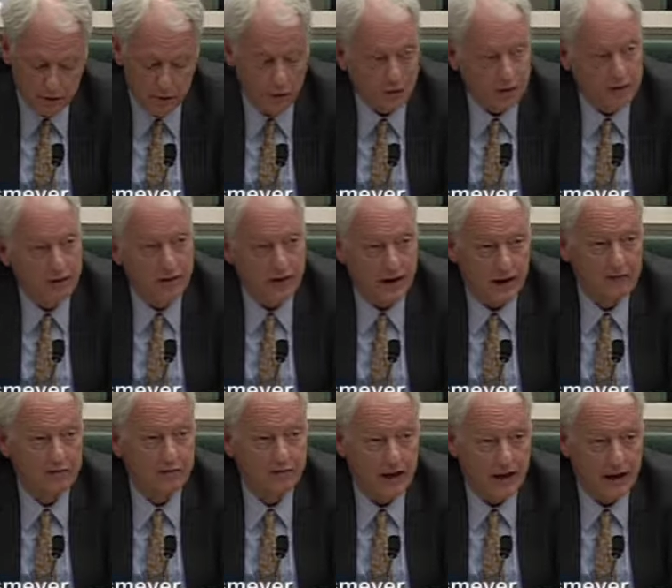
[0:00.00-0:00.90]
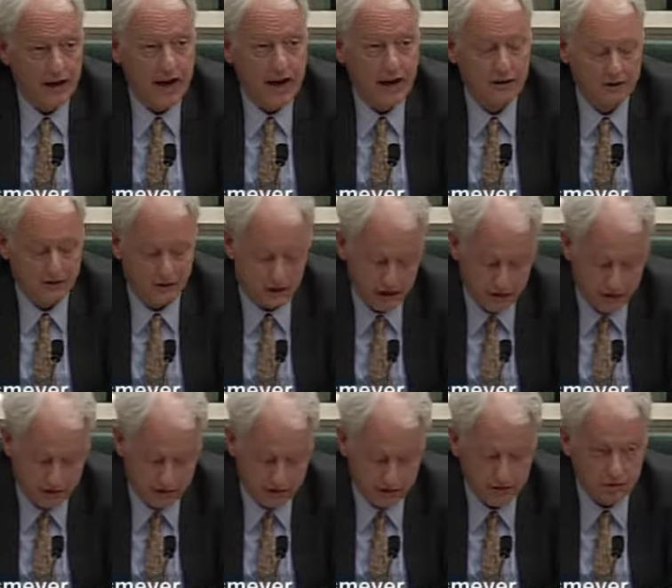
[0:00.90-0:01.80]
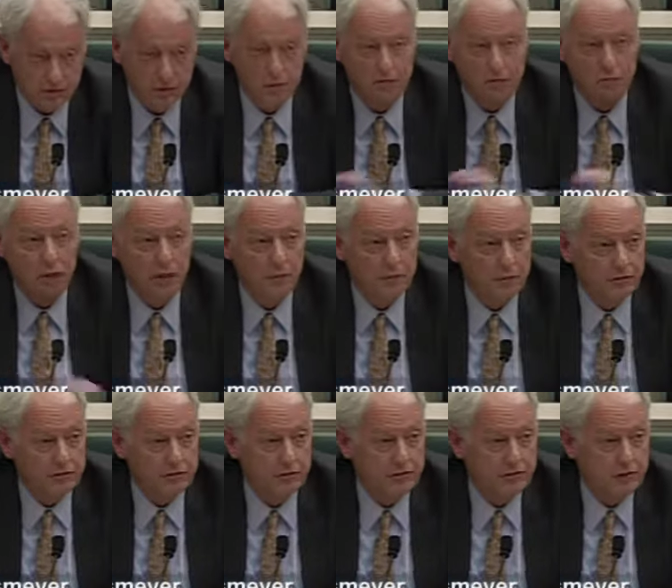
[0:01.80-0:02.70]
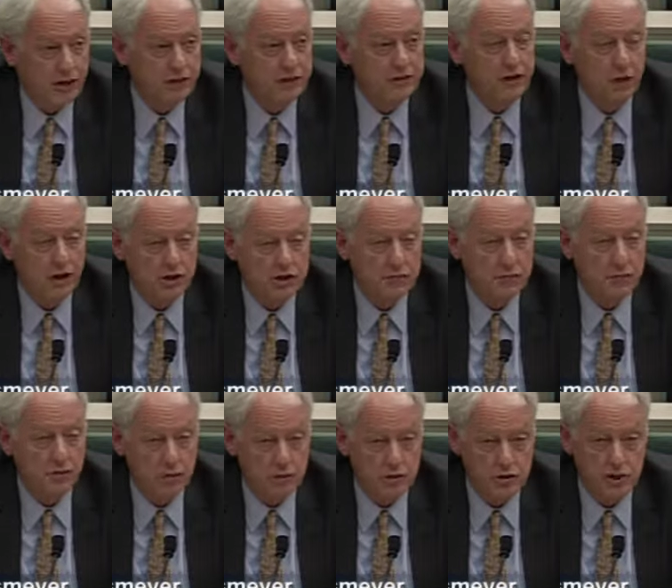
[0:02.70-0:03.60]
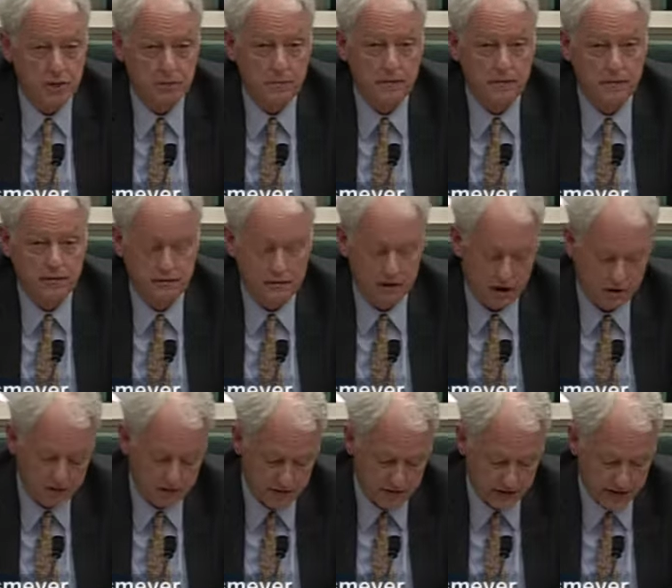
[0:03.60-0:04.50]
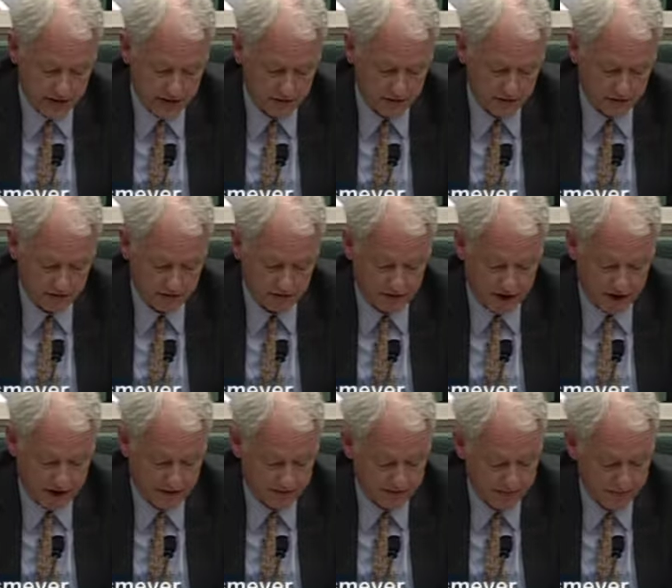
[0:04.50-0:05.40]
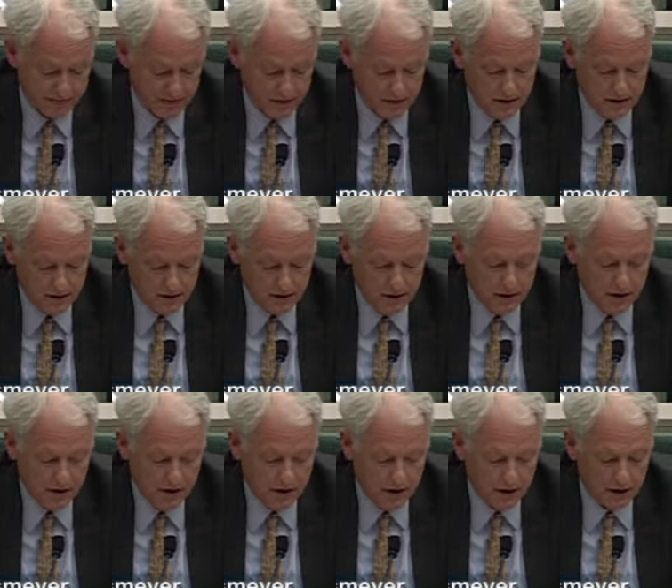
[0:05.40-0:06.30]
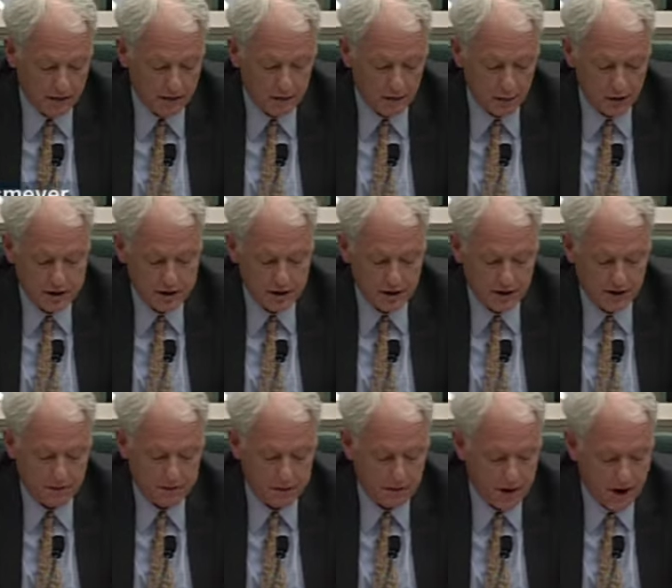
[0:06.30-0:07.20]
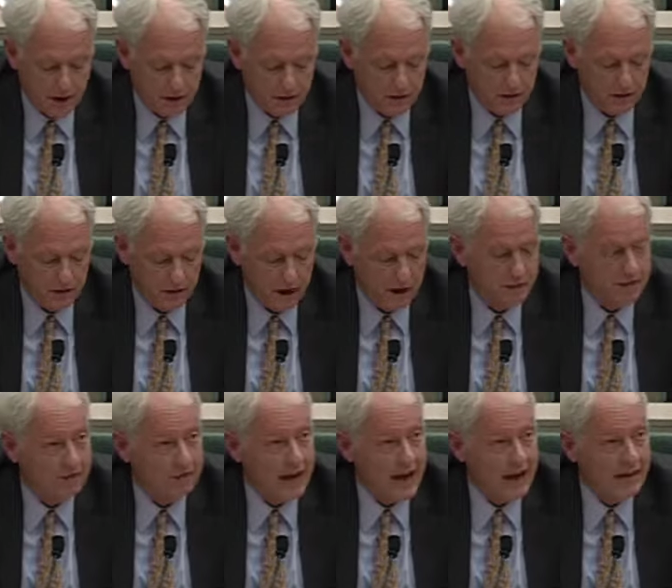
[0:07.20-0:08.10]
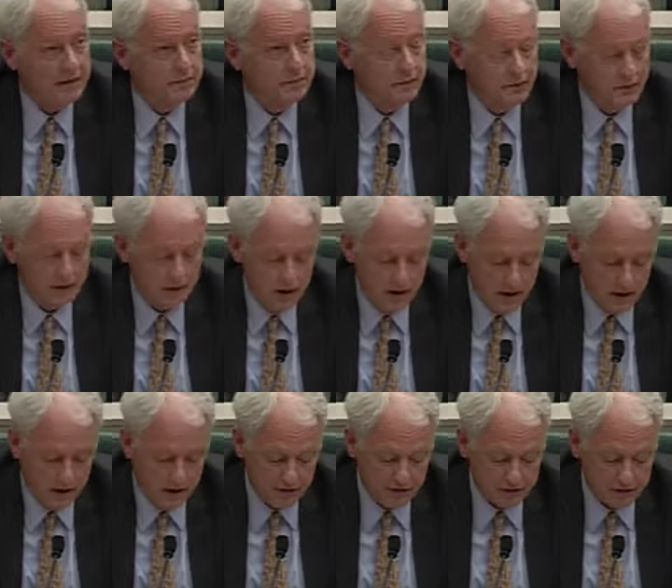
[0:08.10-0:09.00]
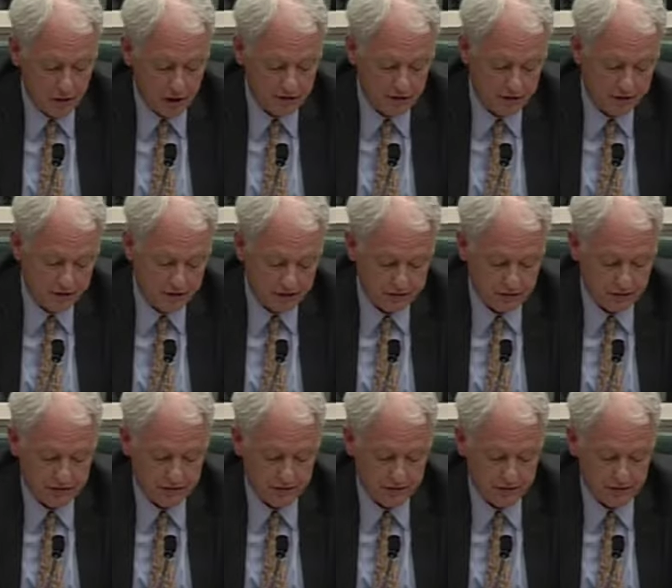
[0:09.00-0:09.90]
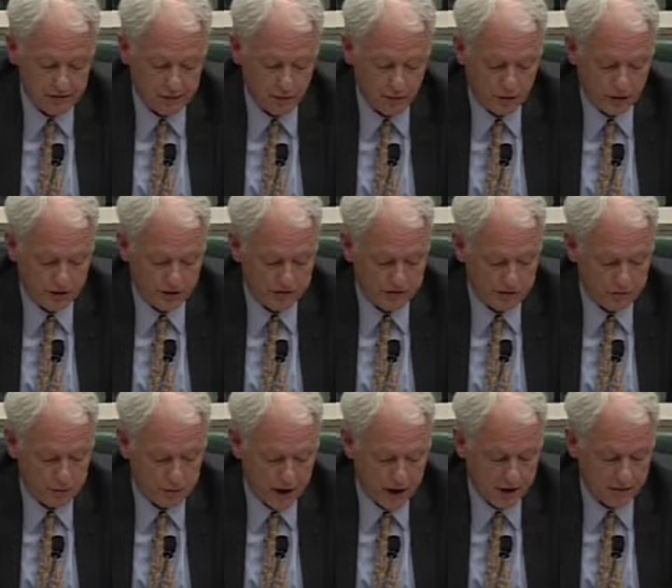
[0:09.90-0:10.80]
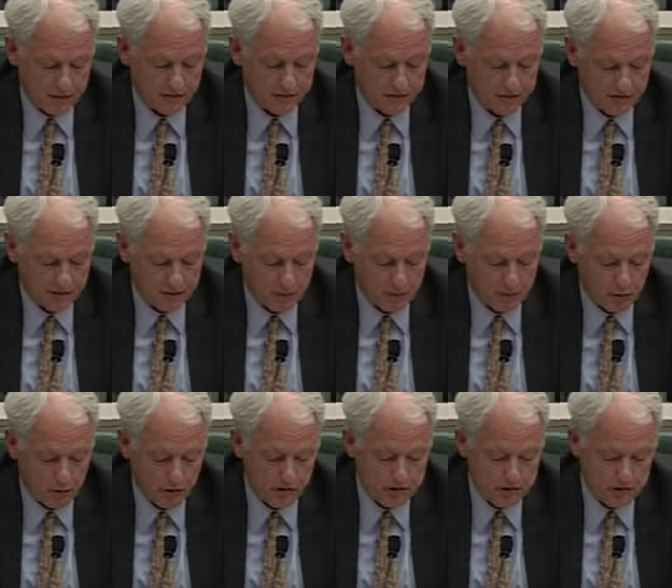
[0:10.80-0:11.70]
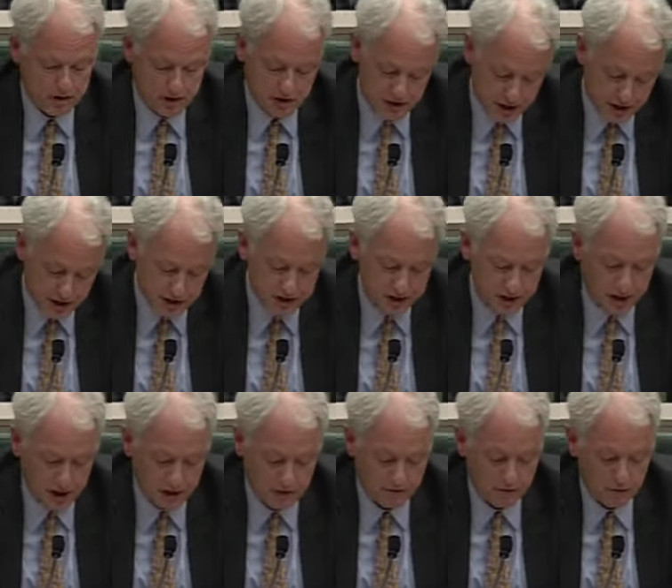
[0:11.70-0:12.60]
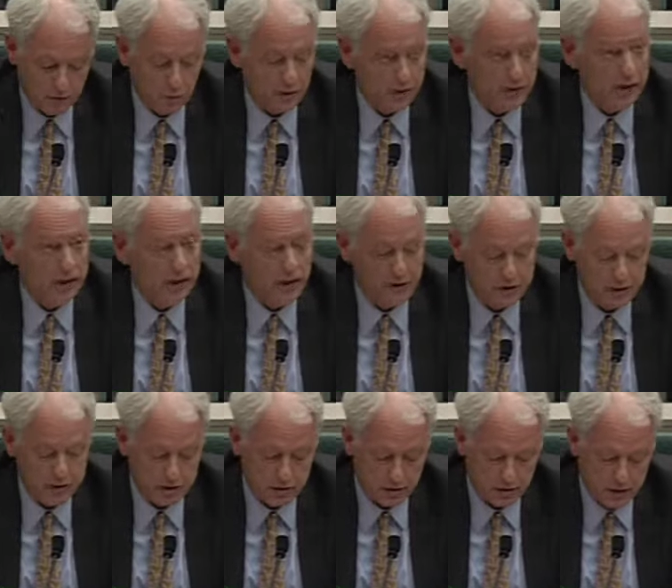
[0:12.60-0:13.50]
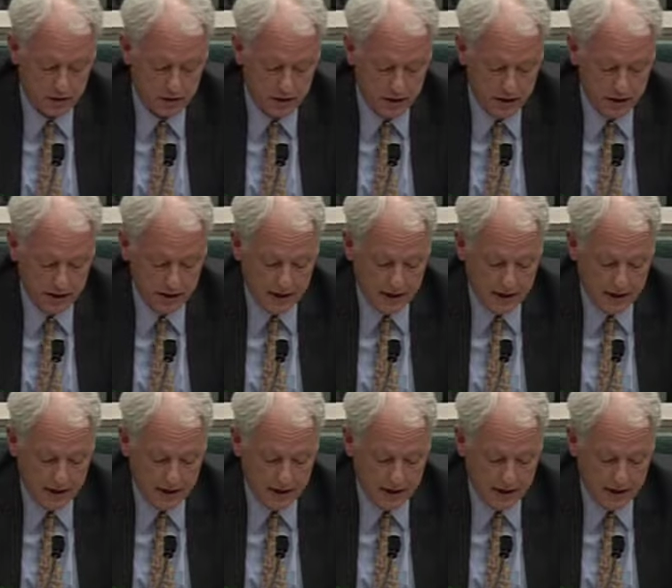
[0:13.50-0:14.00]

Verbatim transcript: important the A C A actually is to small business and to entrepreneurship in this country and this state. Unfortunately, prior to the law's enactment, small businesses and their employees comprised a disproportionate share of the working uninsured.